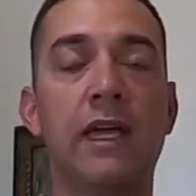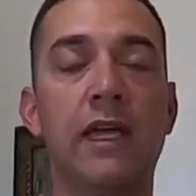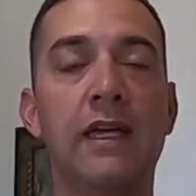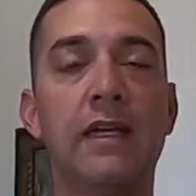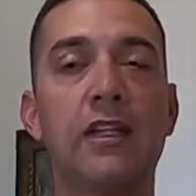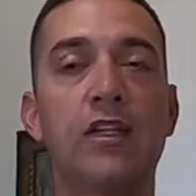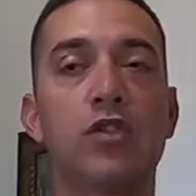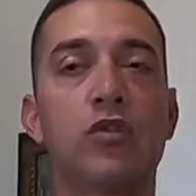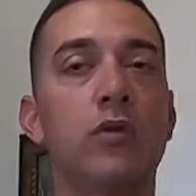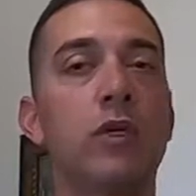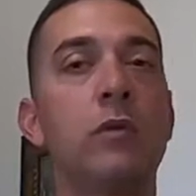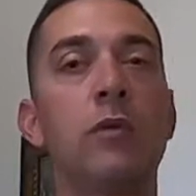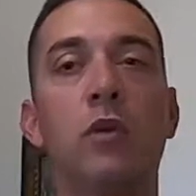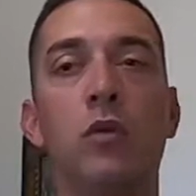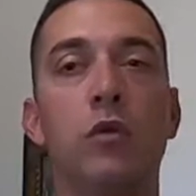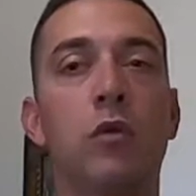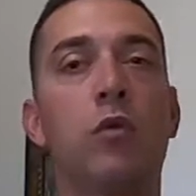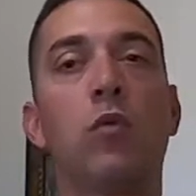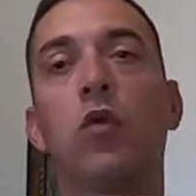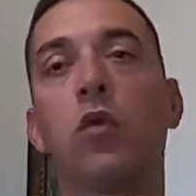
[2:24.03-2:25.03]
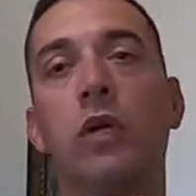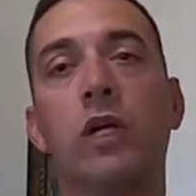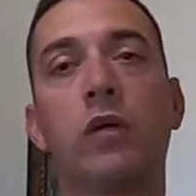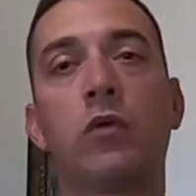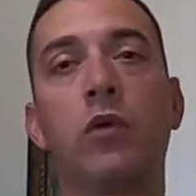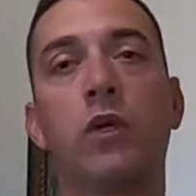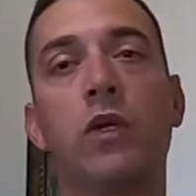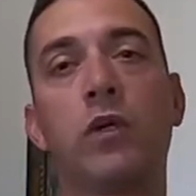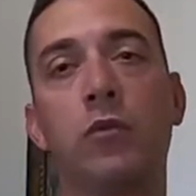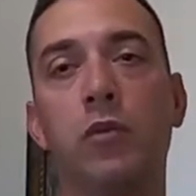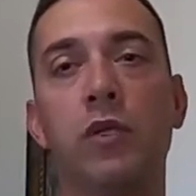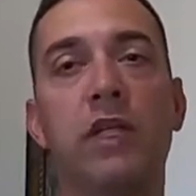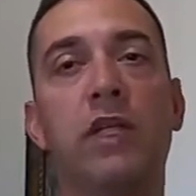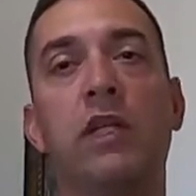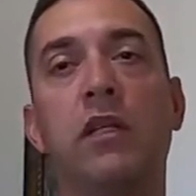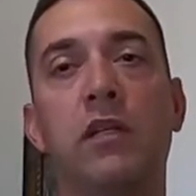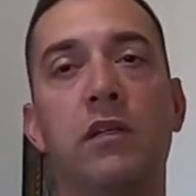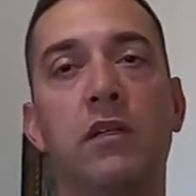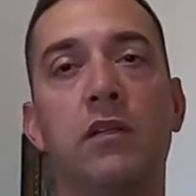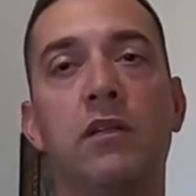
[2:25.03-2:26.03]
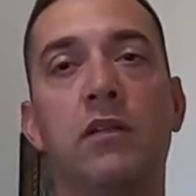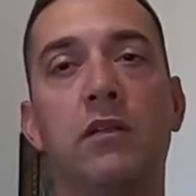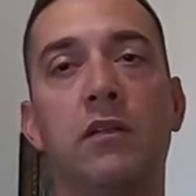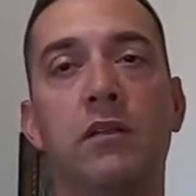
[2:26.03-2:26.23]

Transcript: and extremely rewarding when completed.